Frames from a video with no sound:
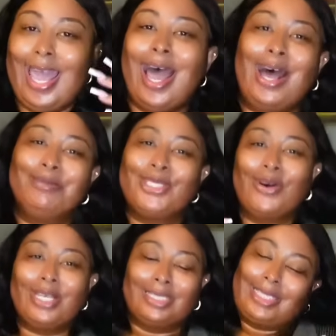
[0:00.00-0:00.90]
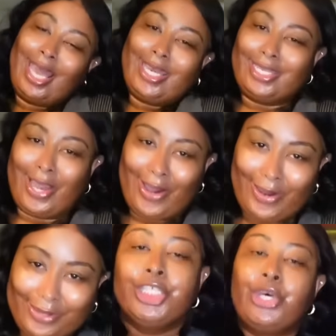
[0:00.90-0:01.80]
I'm so excited,
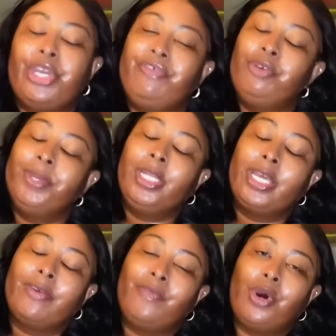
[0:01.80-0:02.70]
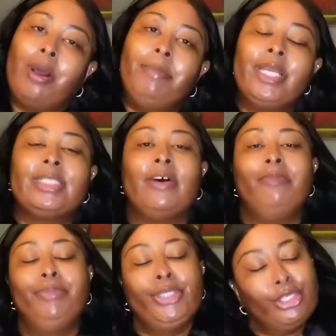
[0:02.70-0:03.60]
y'all. So if you've been looking for a mix
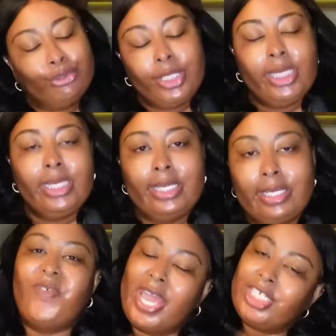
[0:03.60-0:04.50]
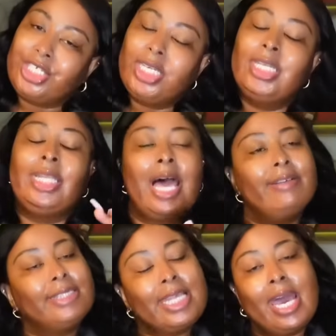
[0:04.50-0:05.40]
of beauty, fashion,
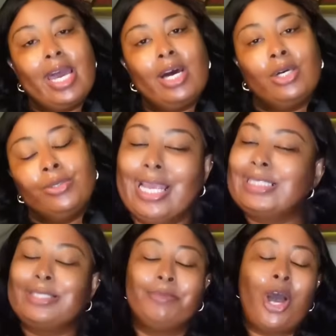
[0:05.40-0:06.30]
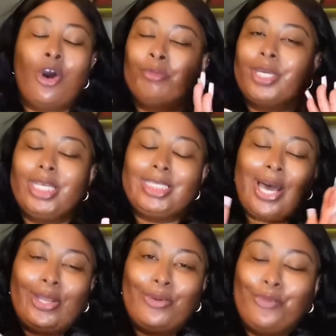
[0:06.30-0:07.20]
lifestyle, and some home goodies
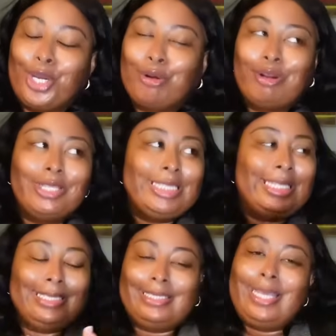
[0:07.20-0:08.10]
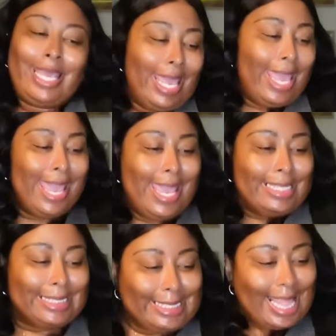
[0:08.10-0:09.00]
all in one, girl, this is
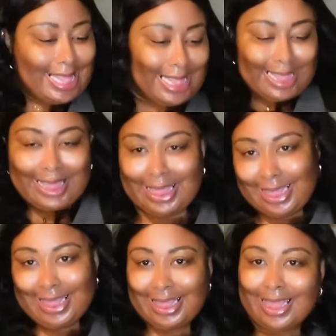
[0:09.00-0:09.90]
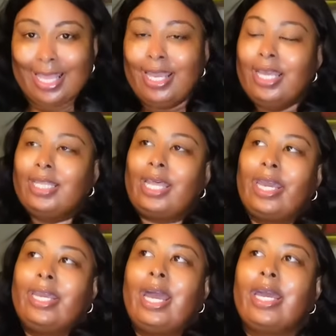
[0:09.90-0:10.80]
it.
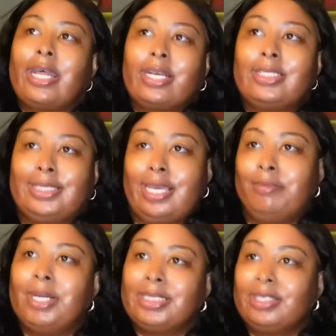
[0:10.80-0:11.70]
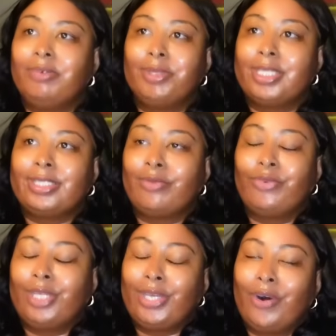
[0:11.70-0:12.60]
Like, I gotta contain myself because I'm
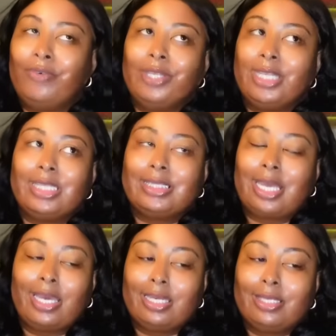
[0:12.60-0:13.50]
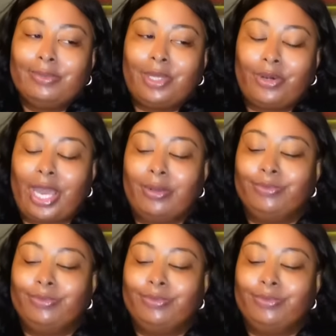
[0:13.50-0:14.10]
really overly excited. Okay.